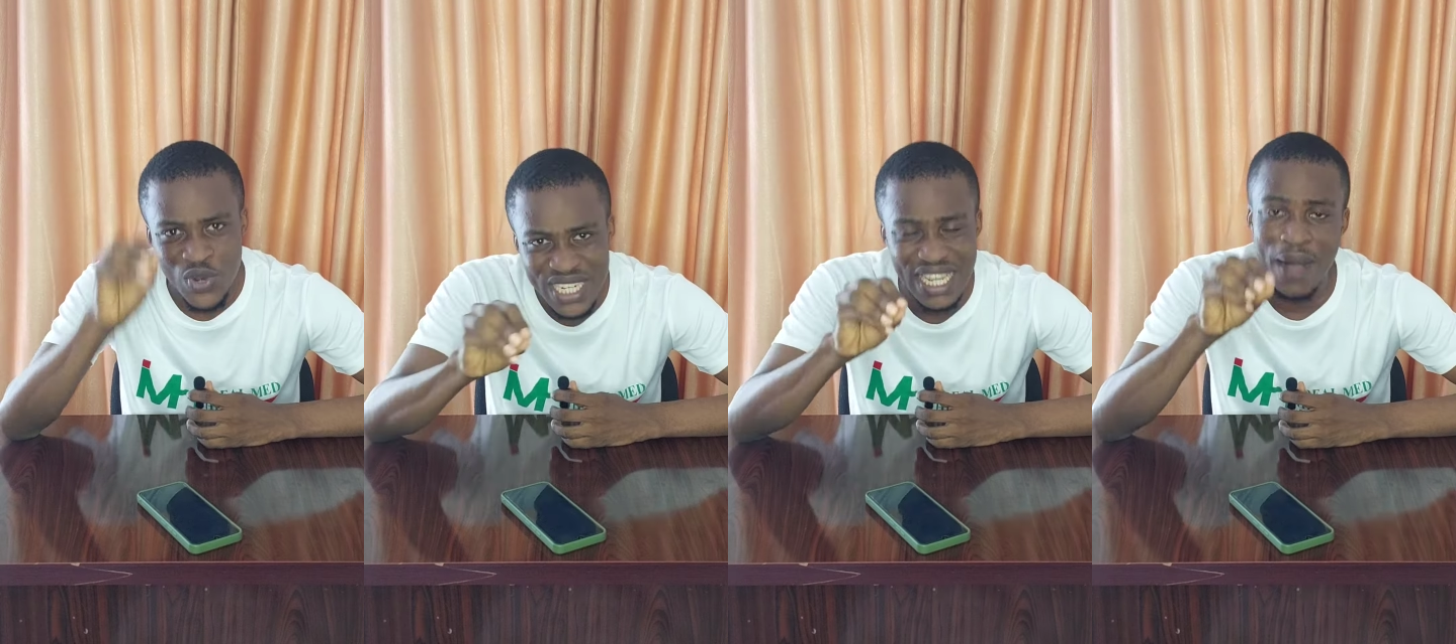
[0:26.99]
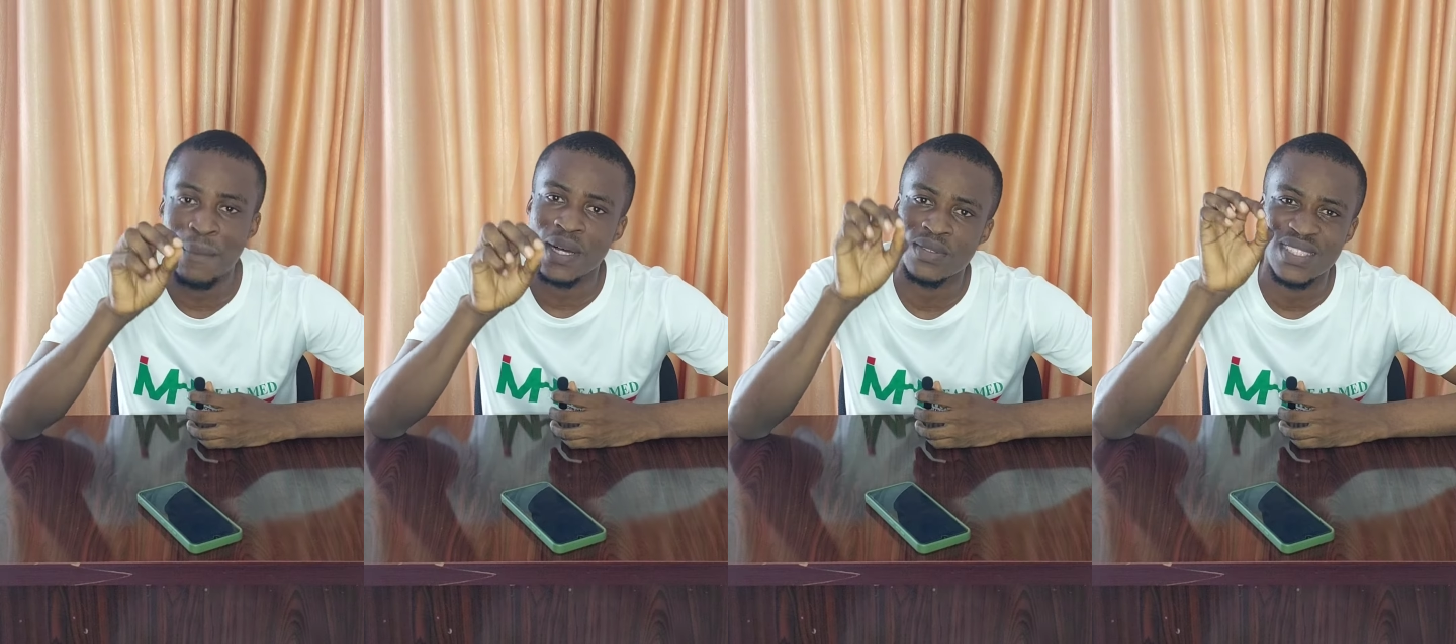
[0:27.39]
read
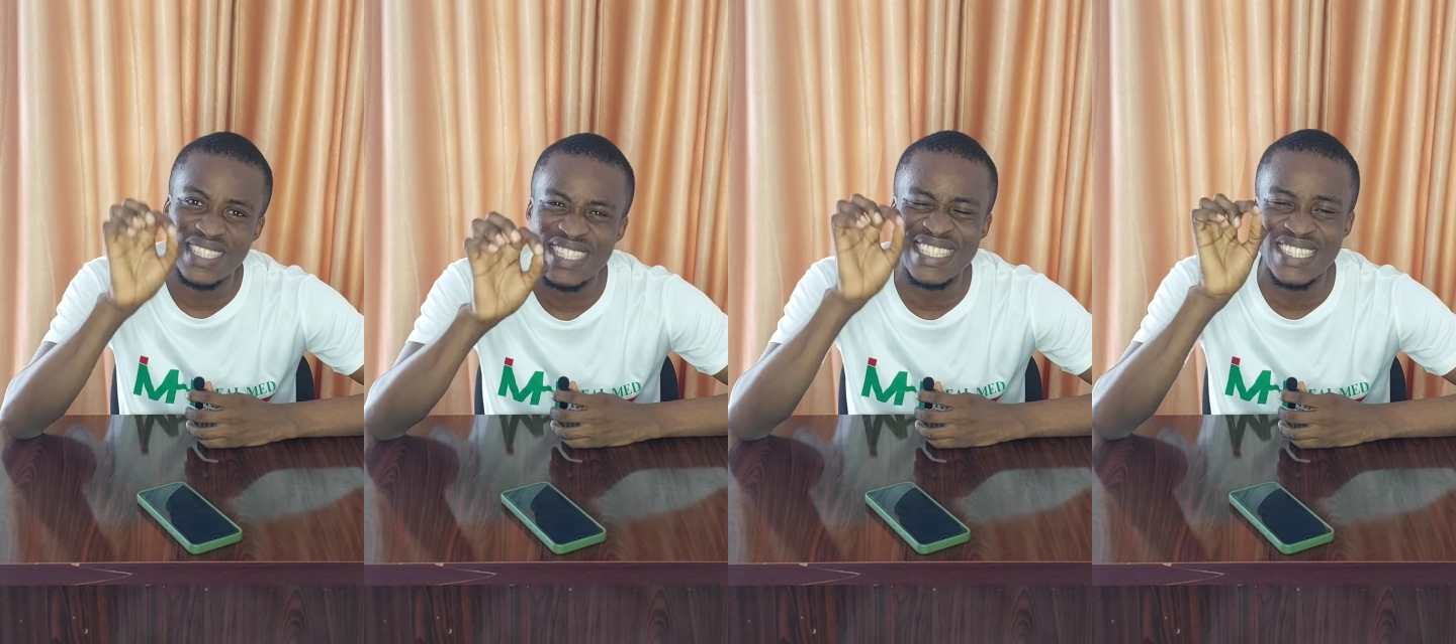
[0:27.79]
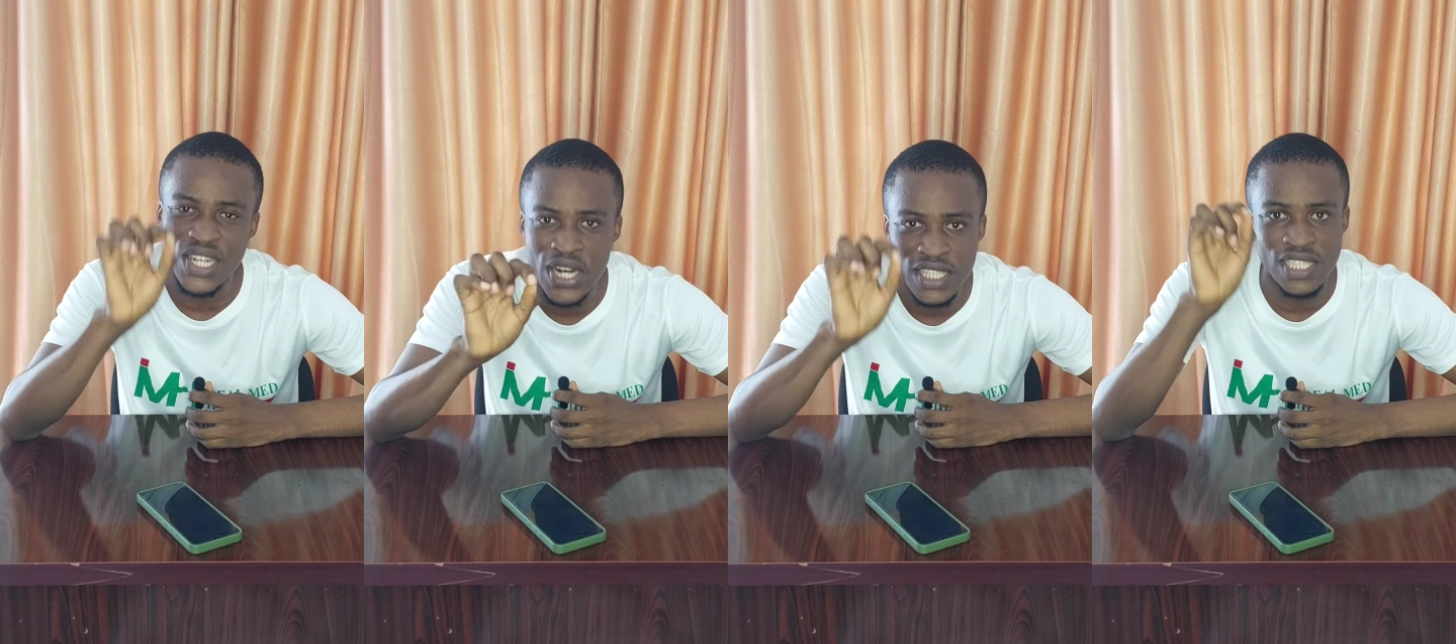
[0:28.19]
about this
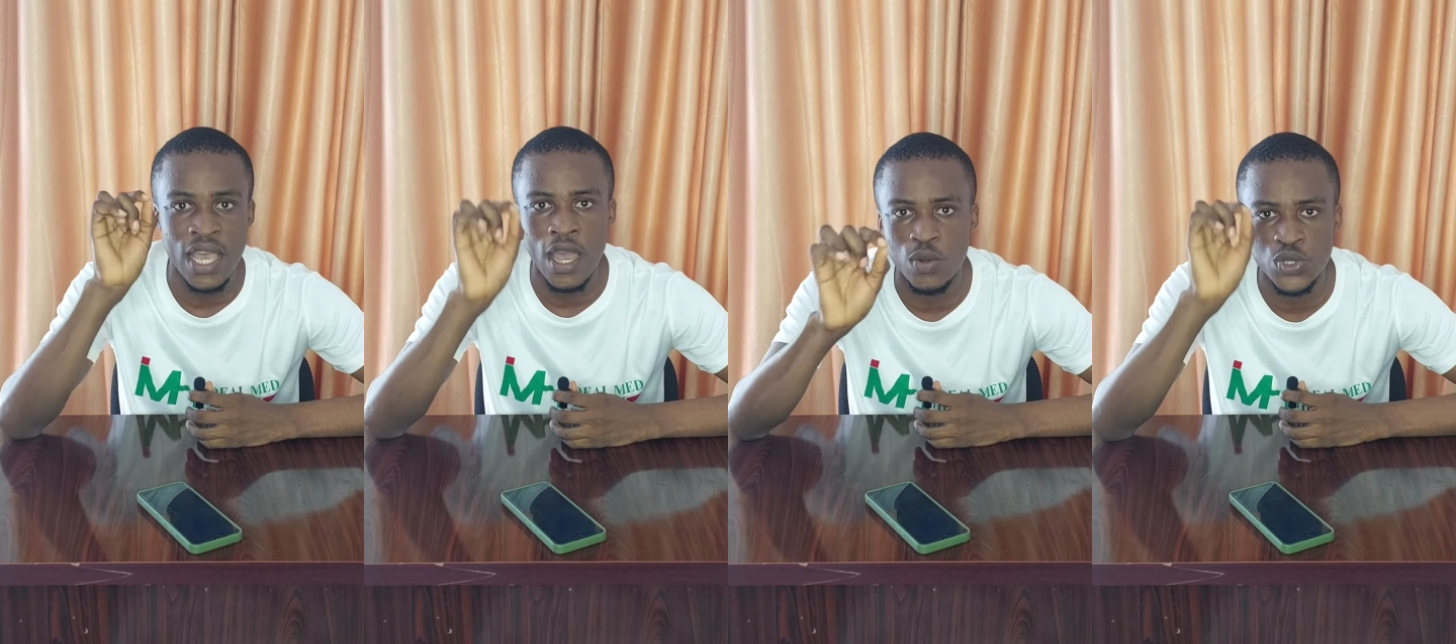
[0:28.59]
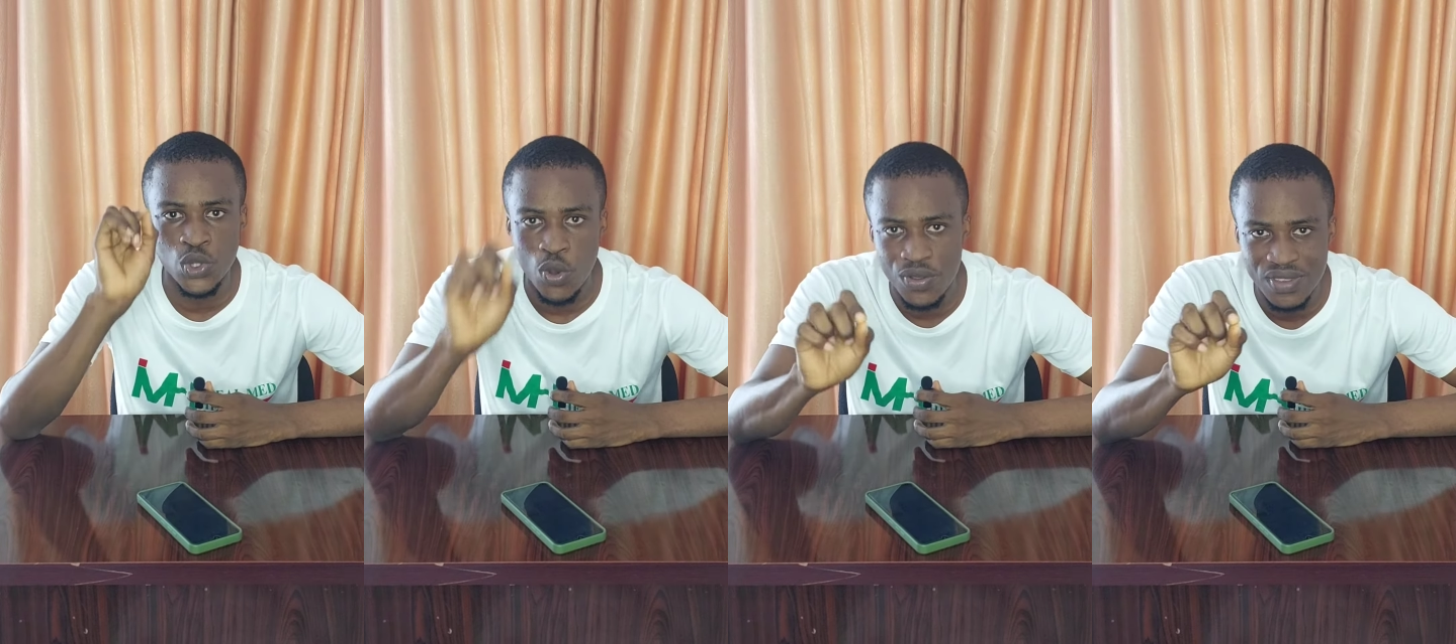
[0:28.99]
great
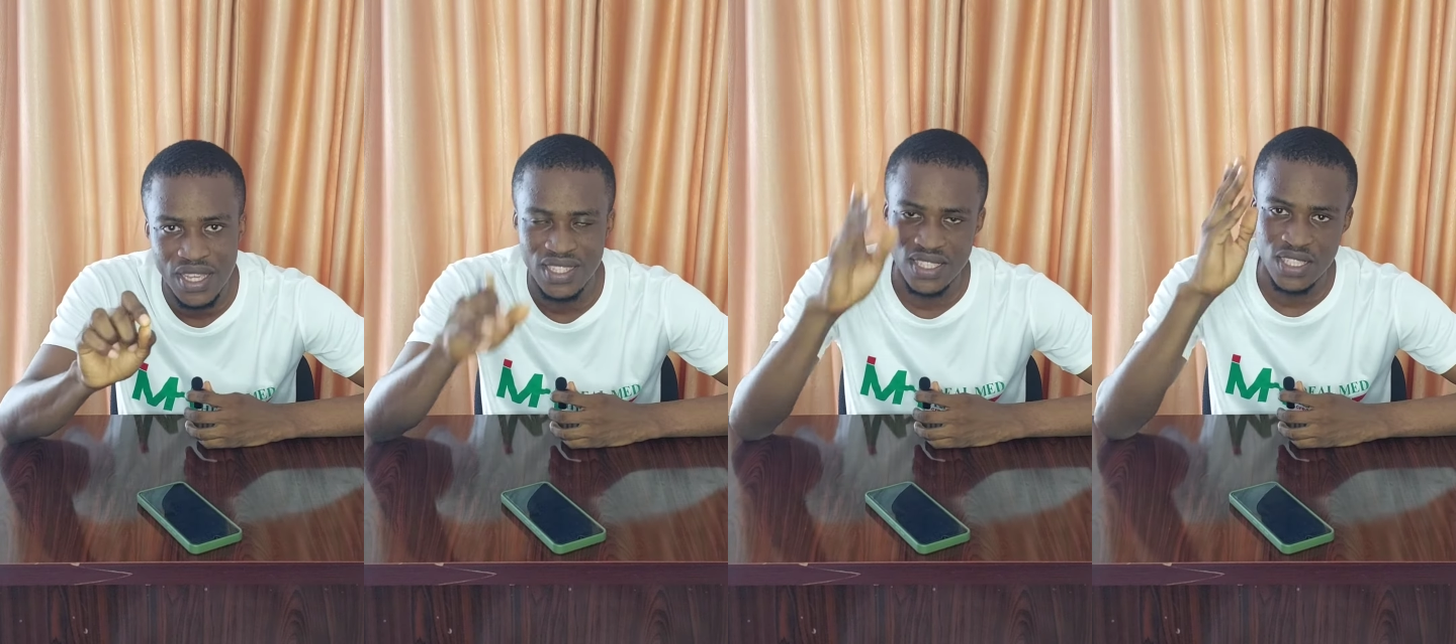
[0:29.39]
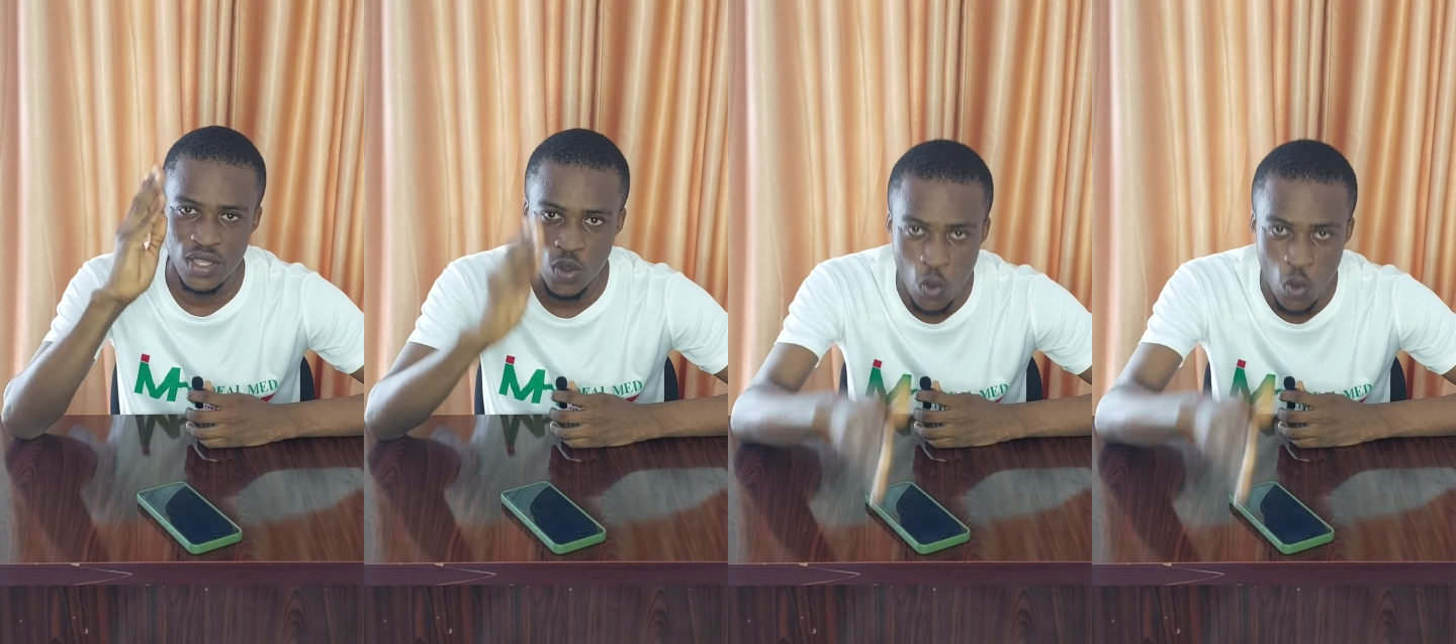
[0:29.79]
health contents,